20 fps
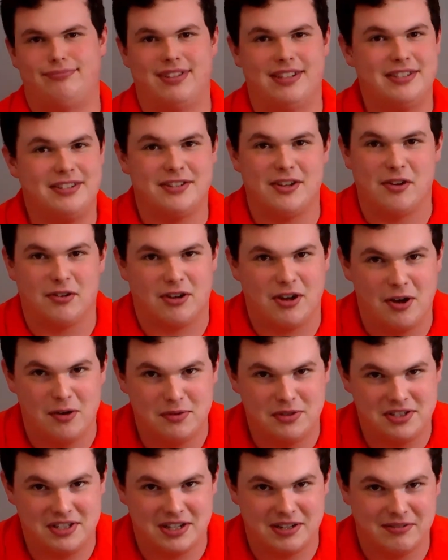this is all
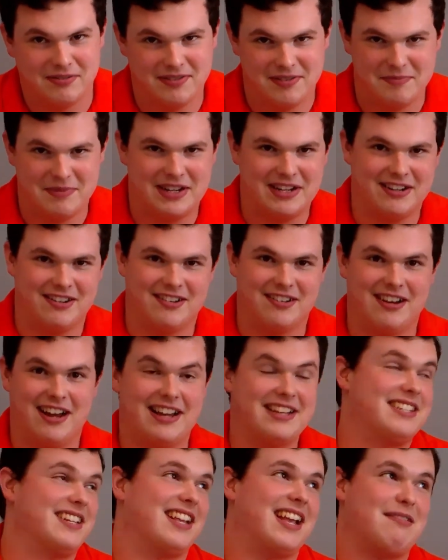coasting from here.
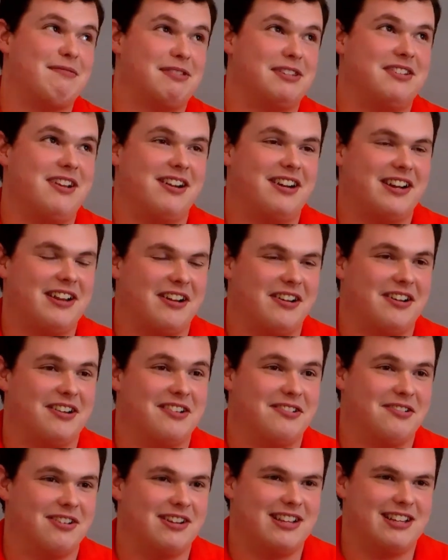I said I was done at
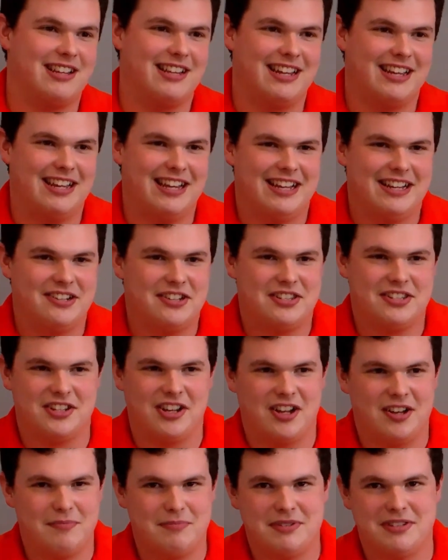100
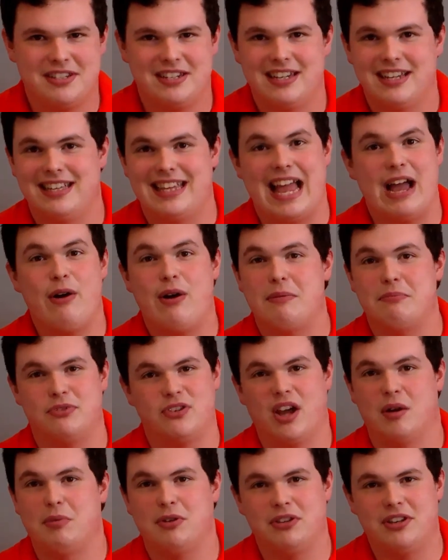subs. Now I'm
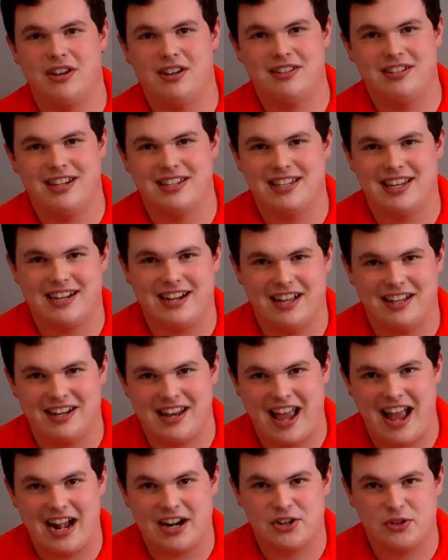double done because I got an
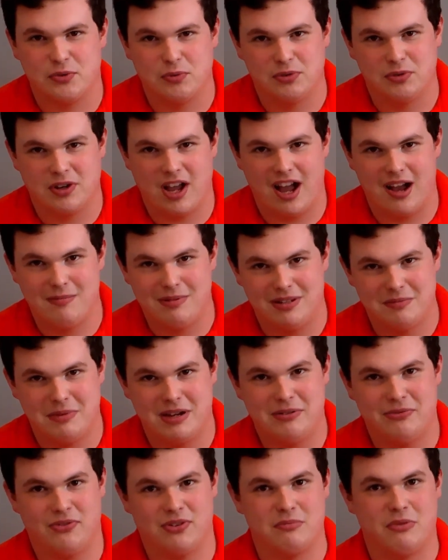actual
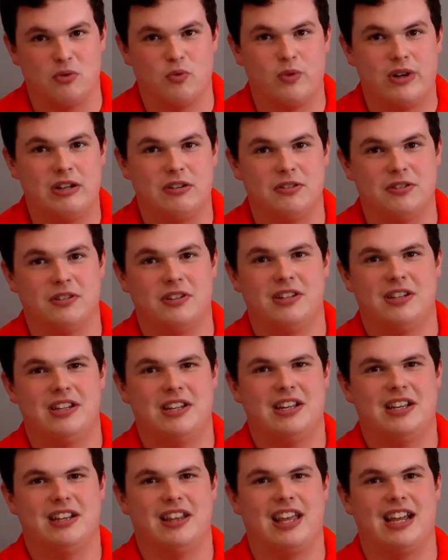compliment from a real
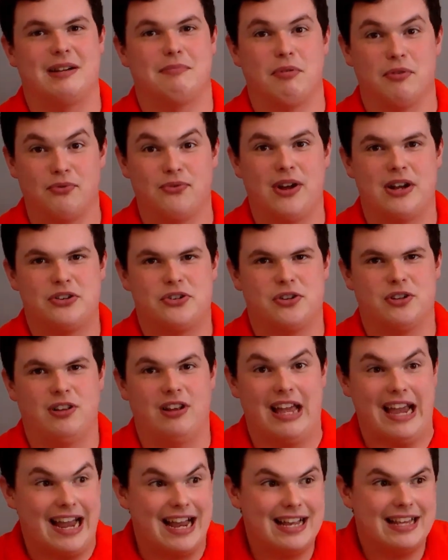
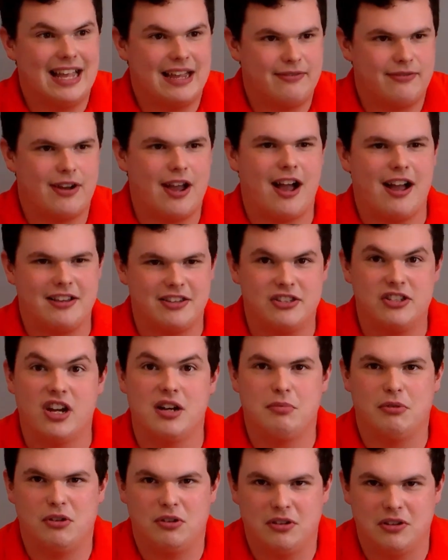professional, and I've got
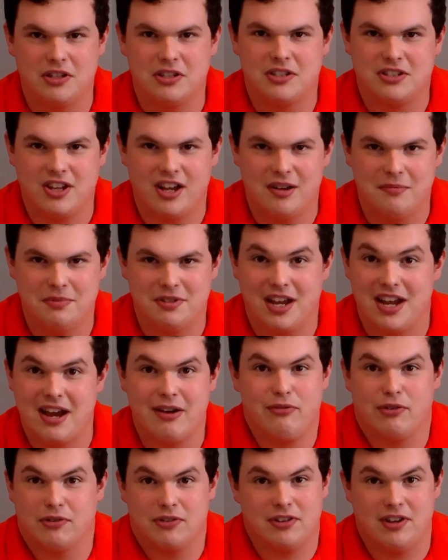double the subs I
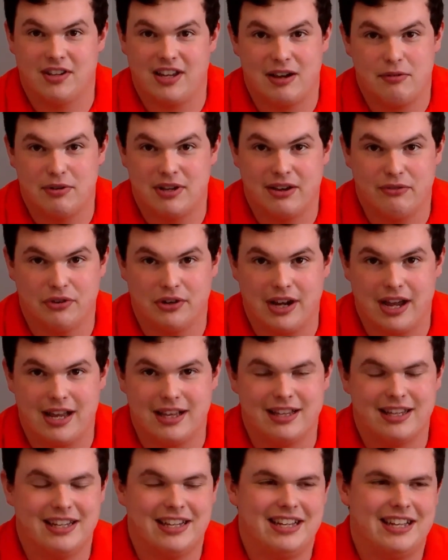ever thought I would ever
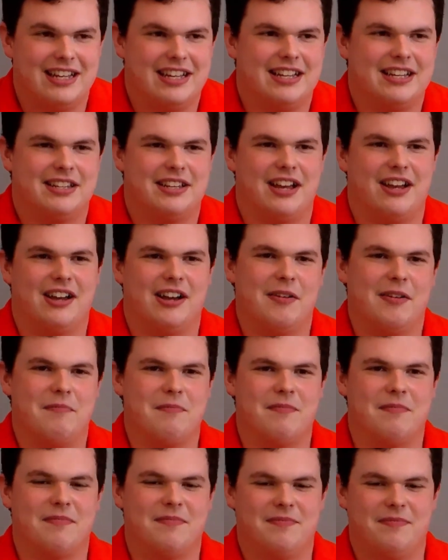get.
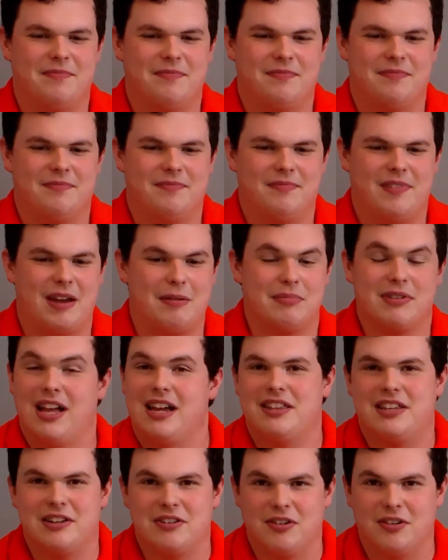I'm
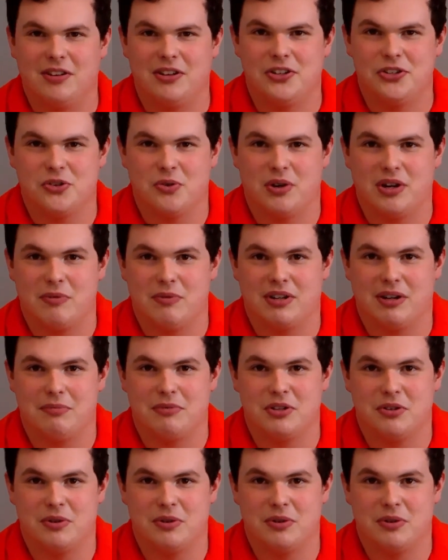glad that you're all enjoying what I'm